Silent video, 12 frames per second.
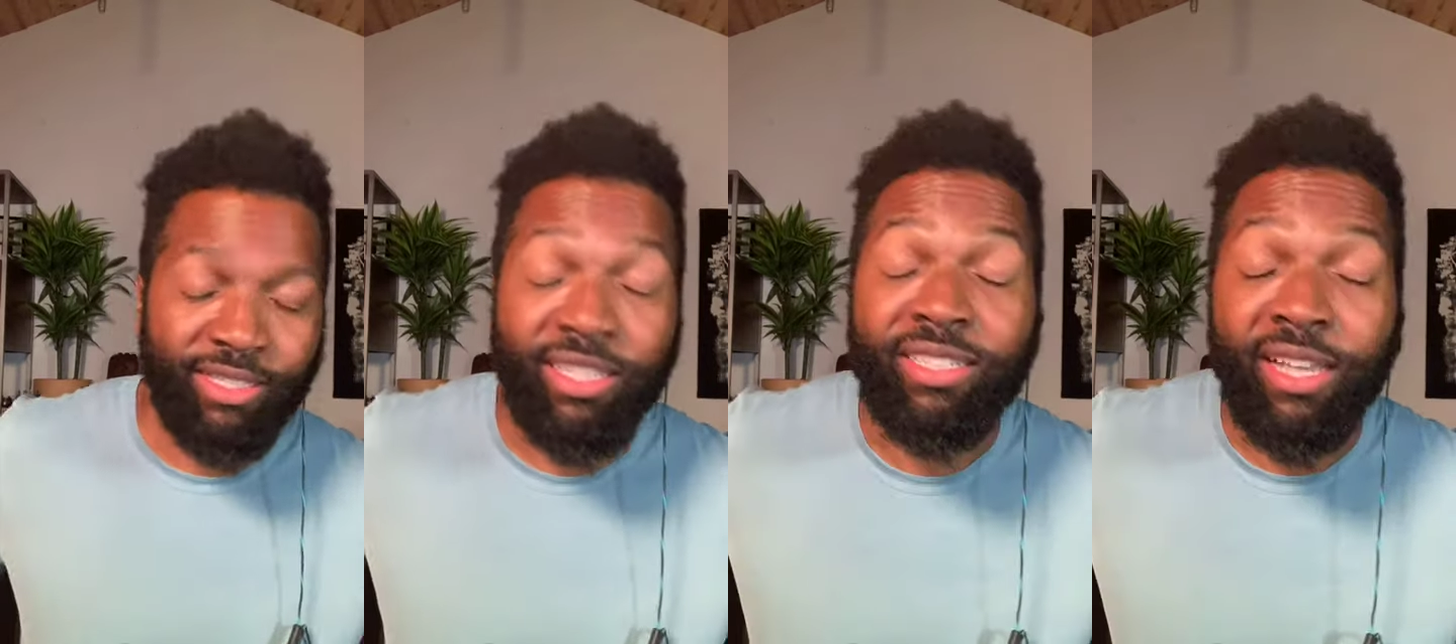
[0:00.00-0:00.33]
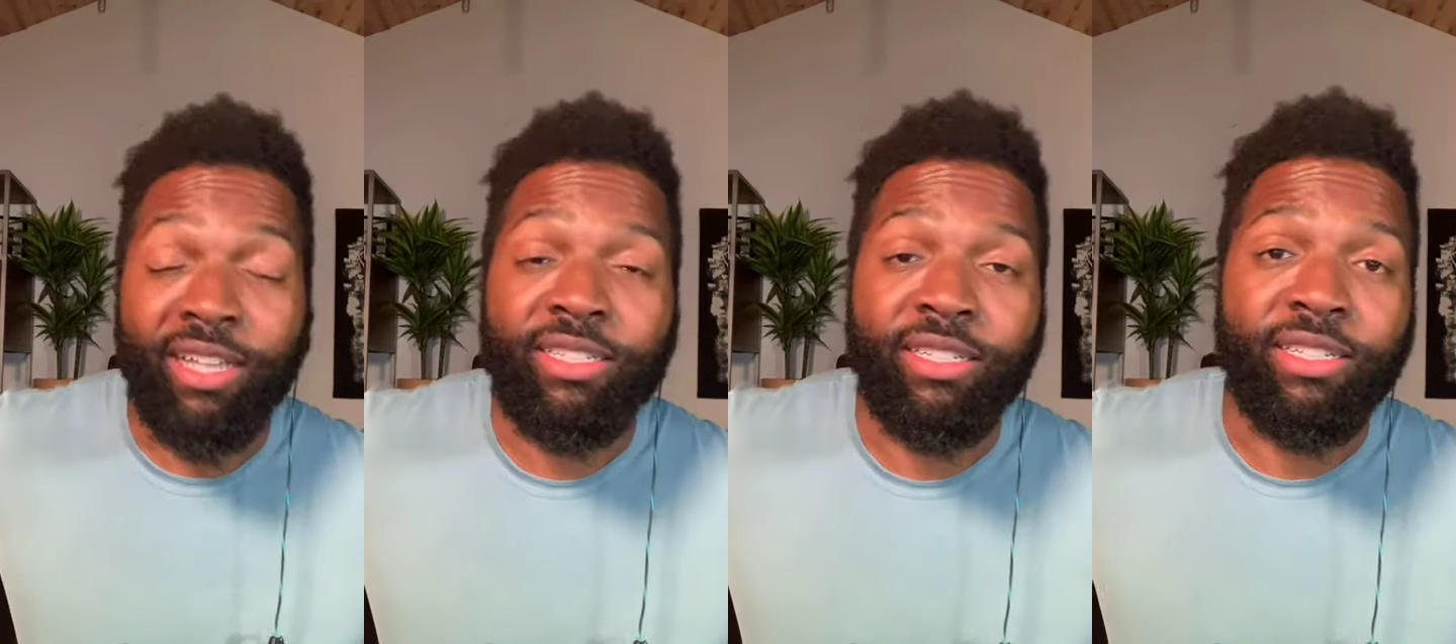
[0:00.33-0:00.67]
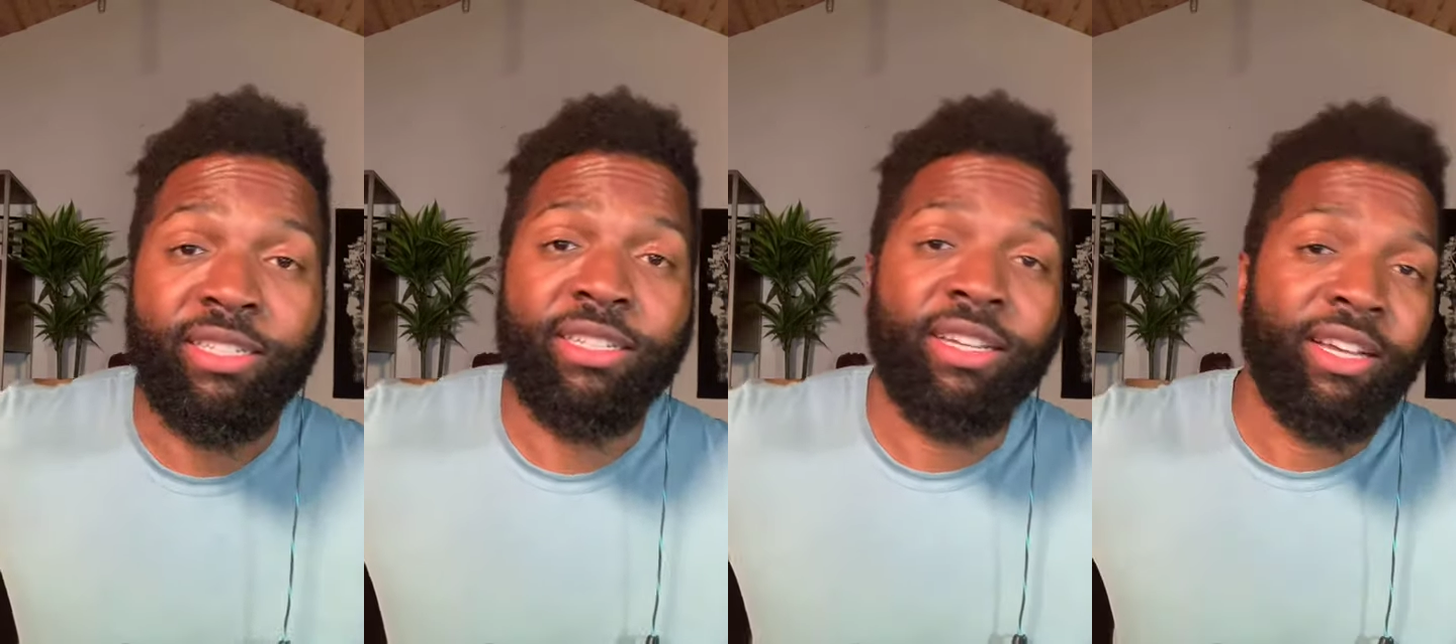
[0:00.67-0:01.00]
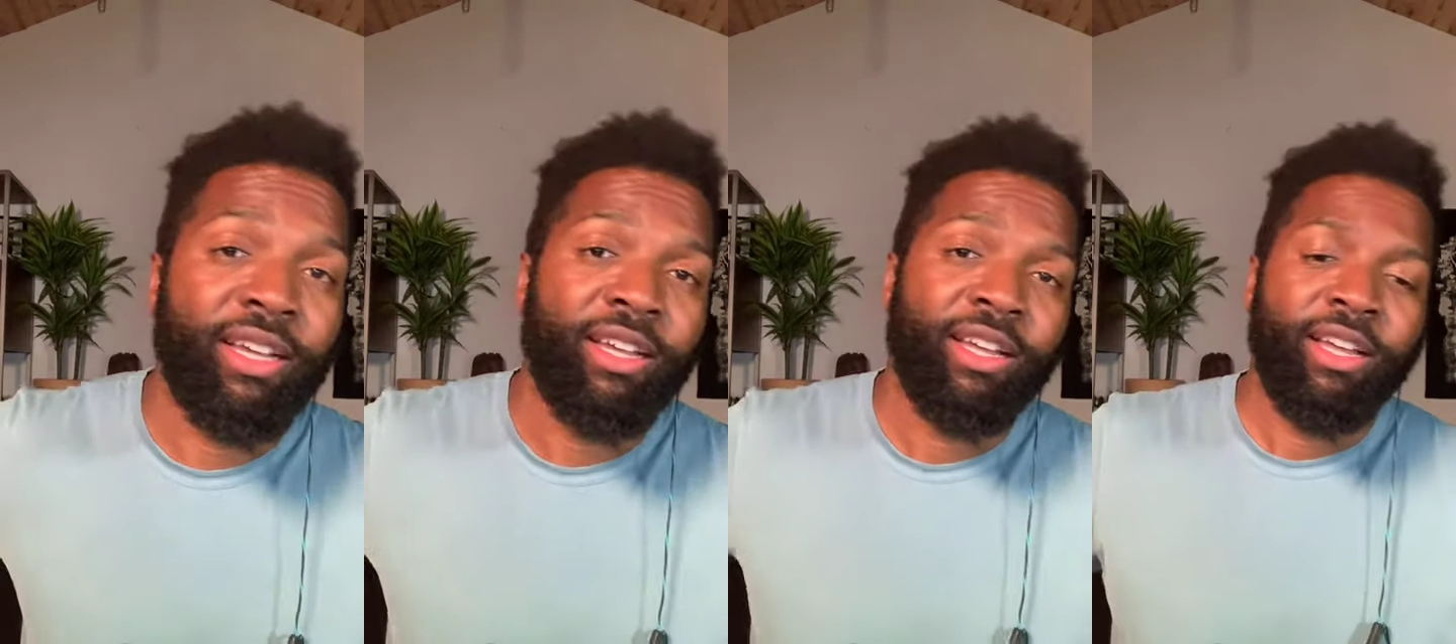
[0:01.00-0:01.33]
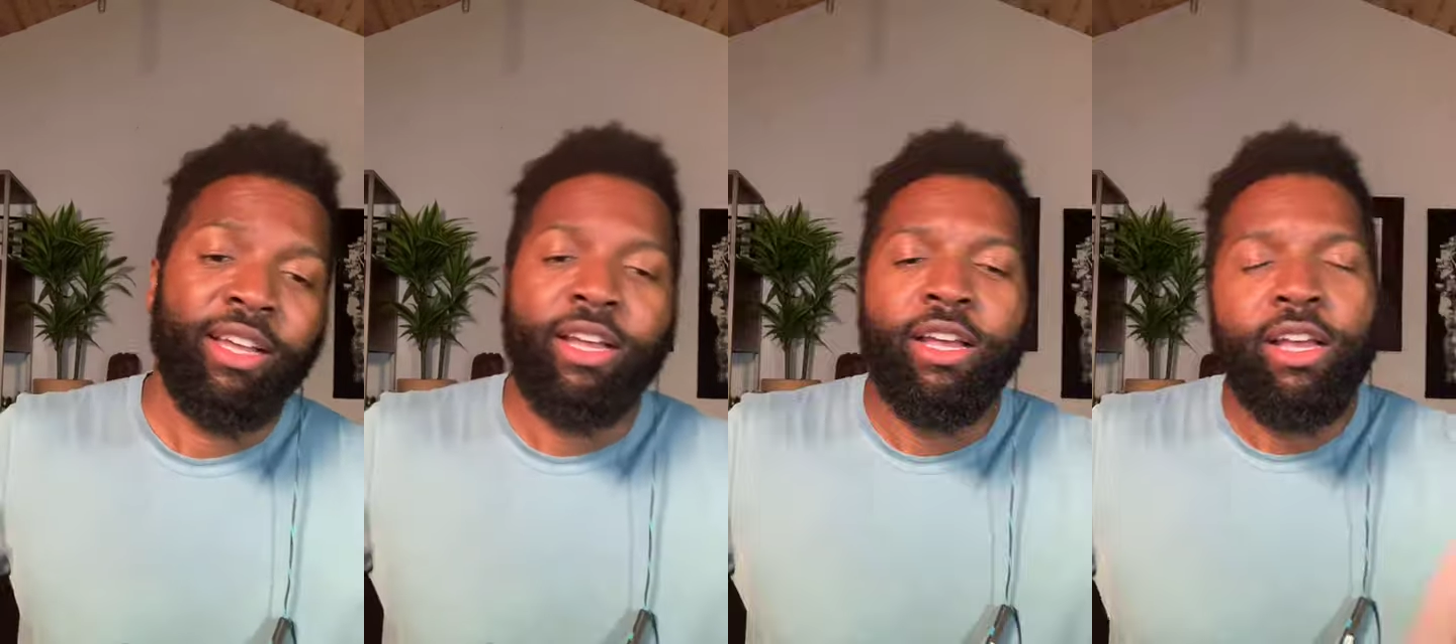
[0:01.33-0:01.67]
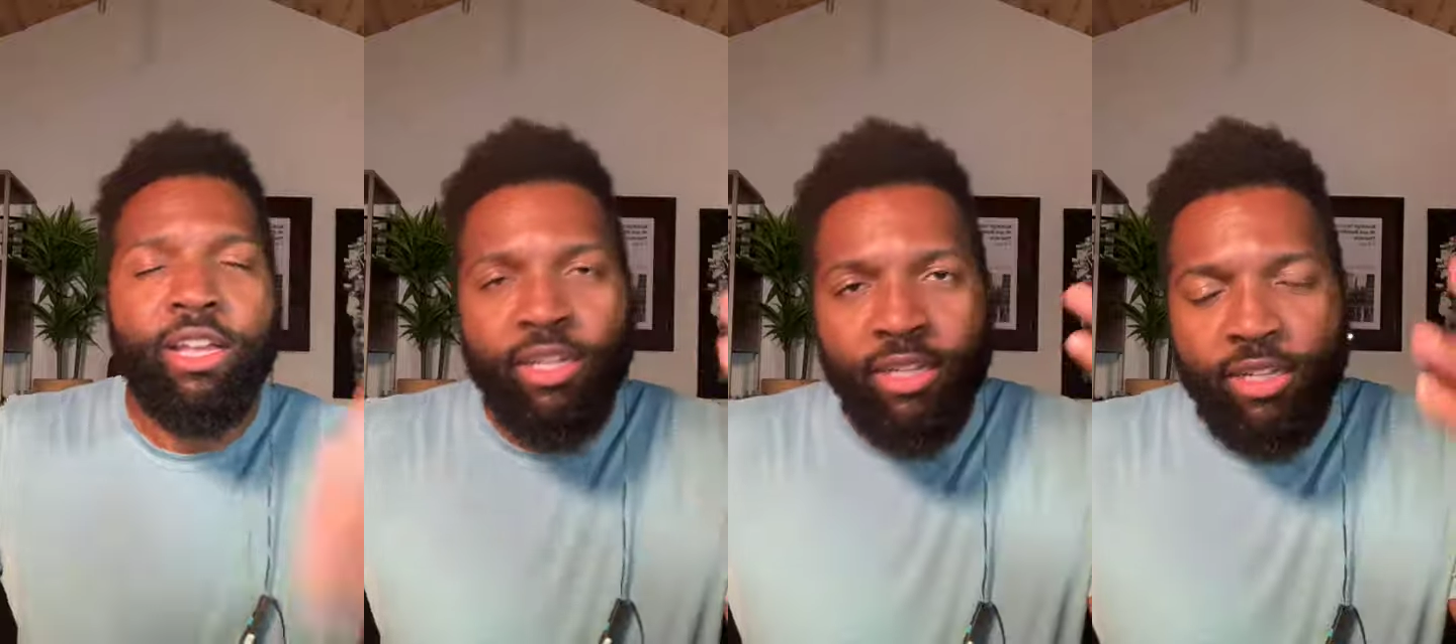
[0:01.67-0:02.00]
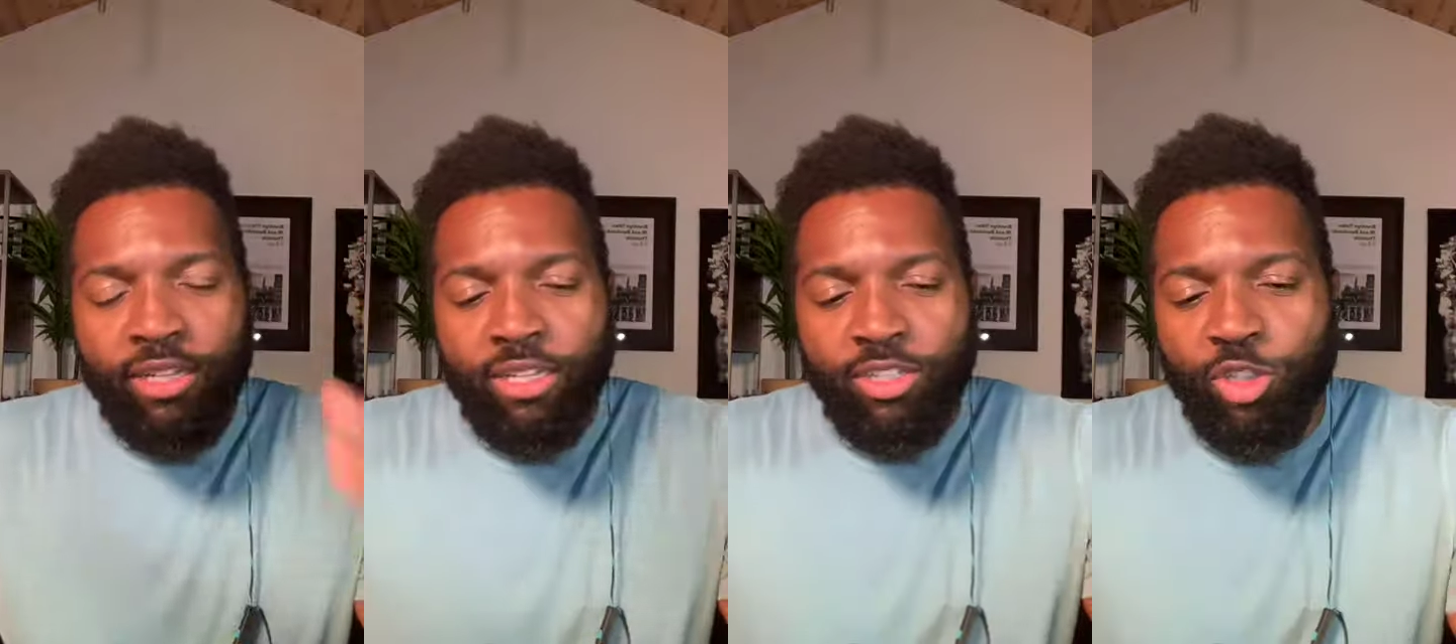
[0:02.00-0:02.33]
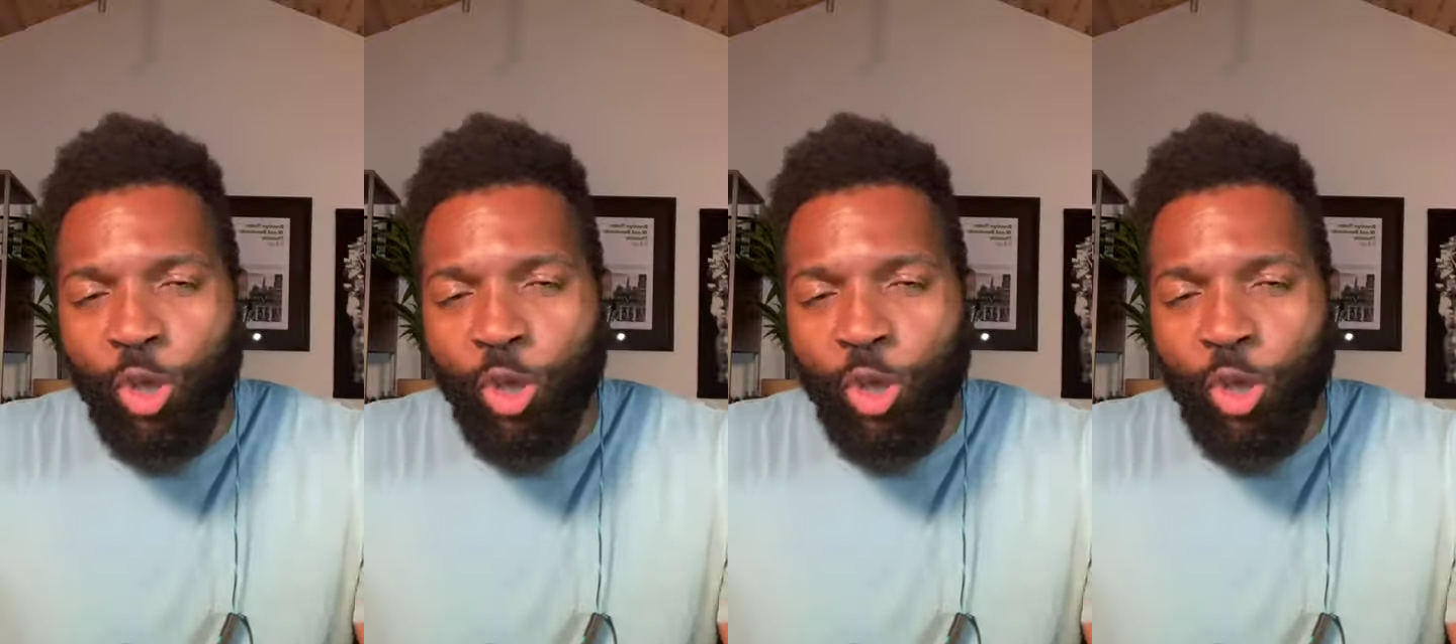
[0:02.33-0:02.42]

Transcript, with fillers: So thank you for the topic suggestion.